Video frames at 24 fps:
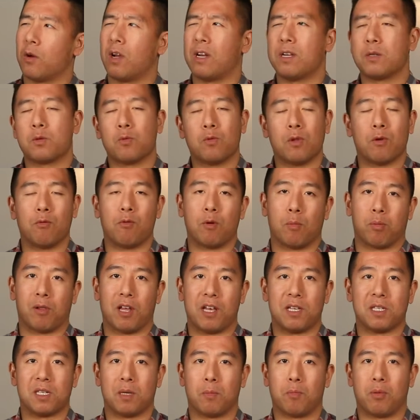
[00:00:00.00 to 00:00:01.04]
Well, it doesn't really
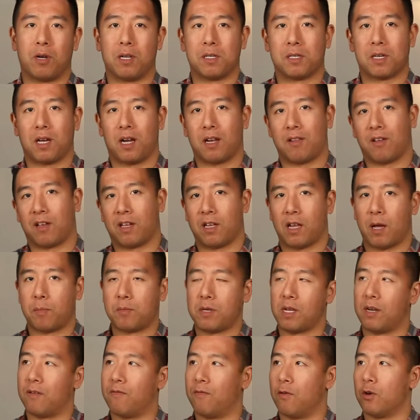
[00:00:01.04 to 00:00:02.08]
replace it, but it's kind of like an
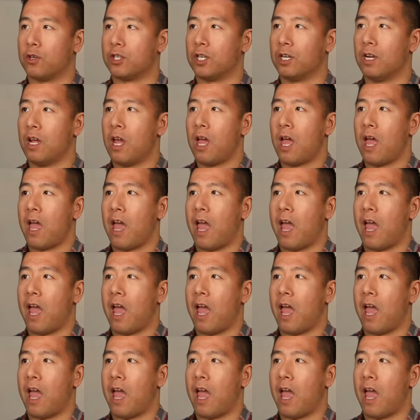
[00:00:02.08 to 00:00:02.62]
updated version.